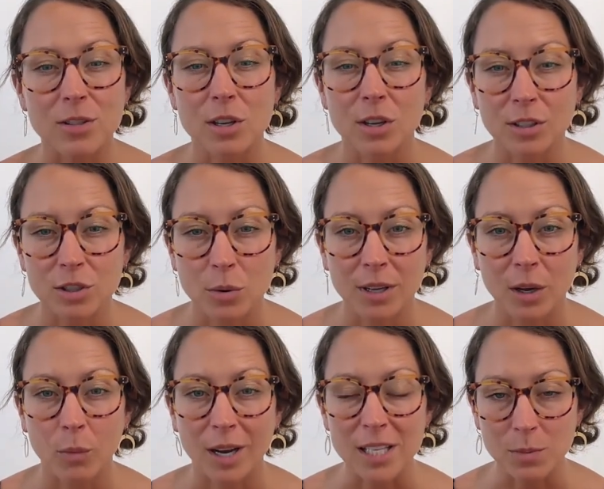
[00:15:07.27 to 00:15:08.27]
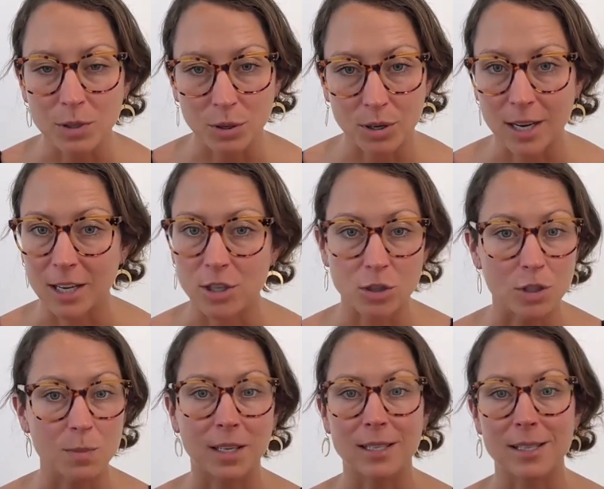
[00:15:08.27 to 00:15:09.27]
so that you don't get respiratory
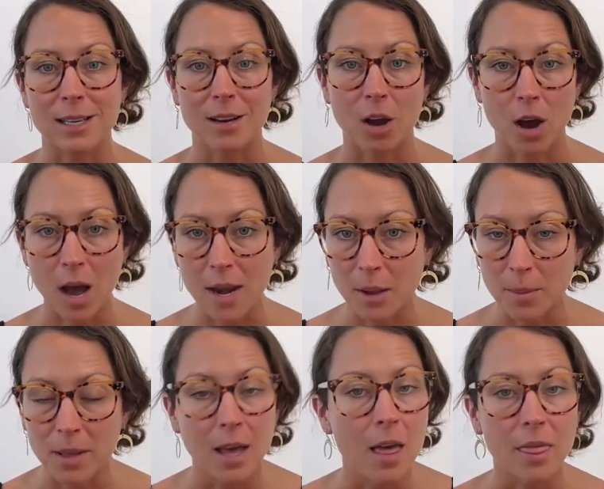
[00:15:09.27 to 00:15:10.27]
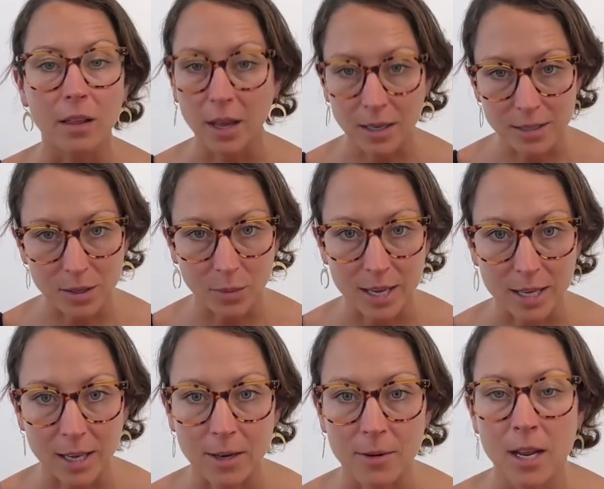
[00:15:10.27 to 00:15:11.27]
issues, because in autumn, the lungs
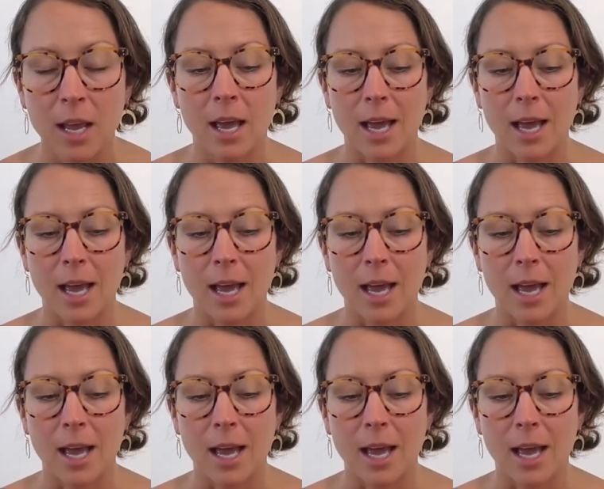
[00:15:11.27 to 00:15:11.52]
awaken.